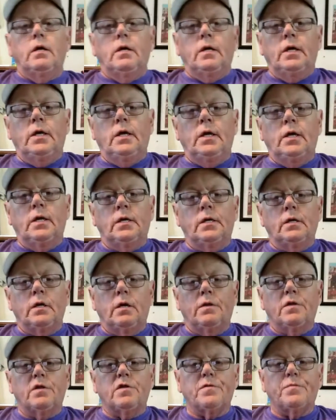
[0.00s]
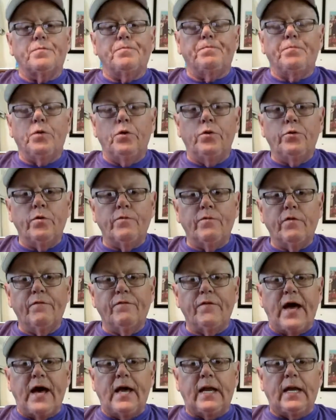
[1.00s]
in the Spoon River
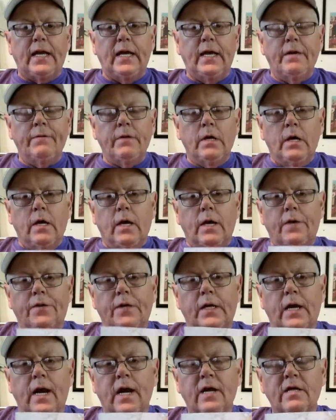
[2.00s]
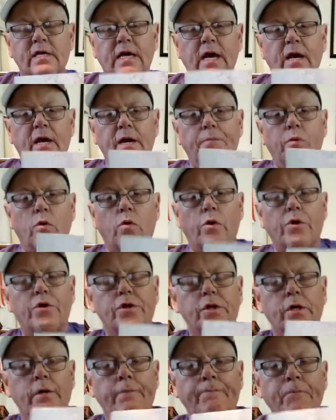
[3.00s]
Valley in the Knox County
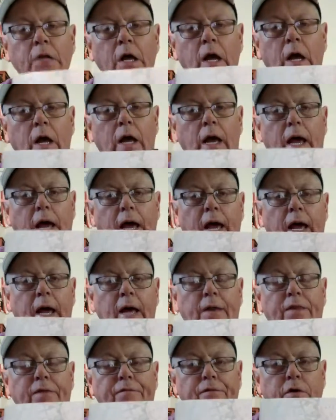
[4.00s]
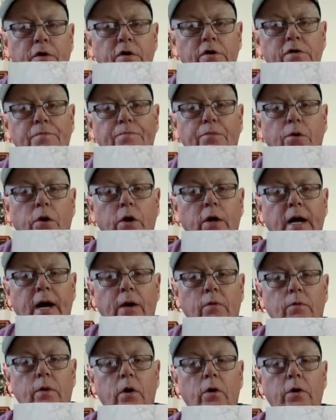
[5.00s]
portion. And the first book I
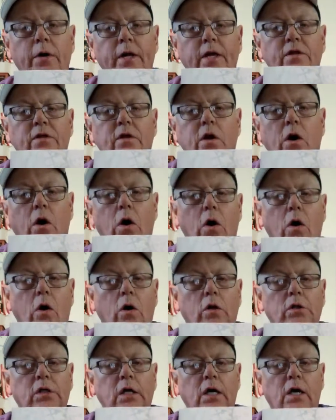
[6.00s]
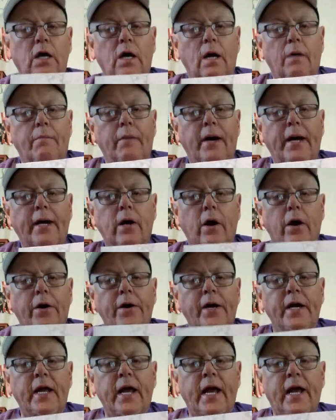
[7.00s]
wrote is called My
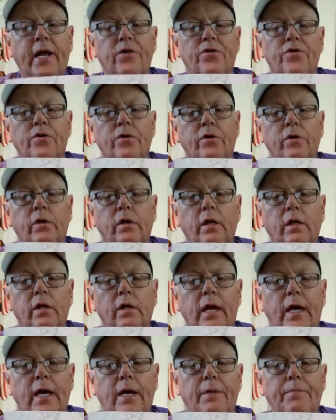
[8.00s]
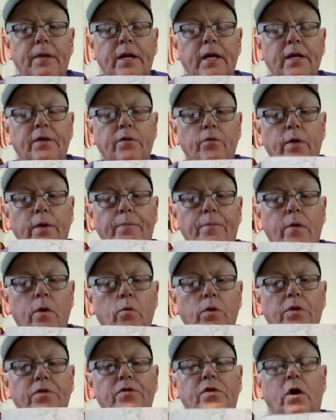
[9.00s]
Guardian Angel and Beating the Reaper
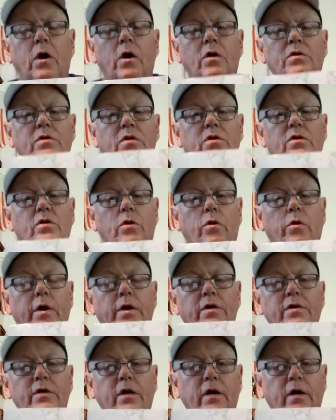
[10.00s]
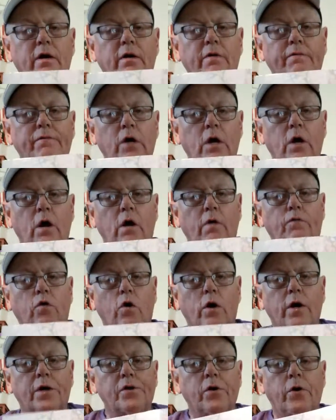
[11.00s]
with Songs and Stories of
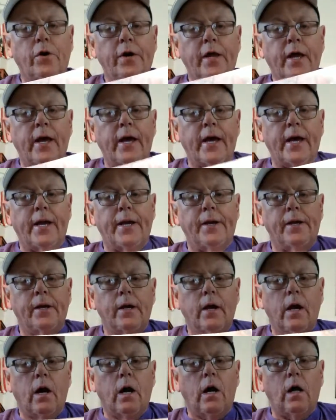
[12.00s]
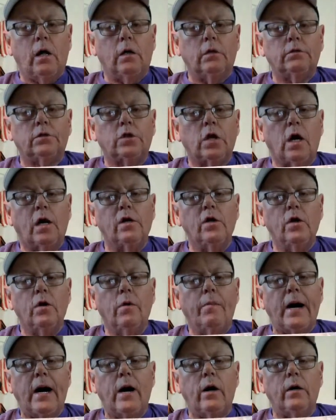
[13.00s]
Forgotonia. And I'll talk to you
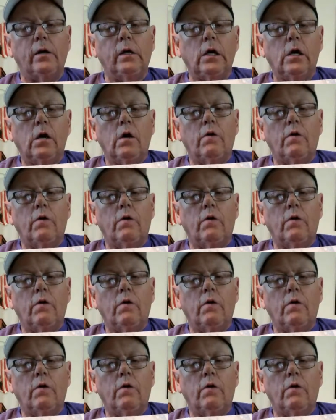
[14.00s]
about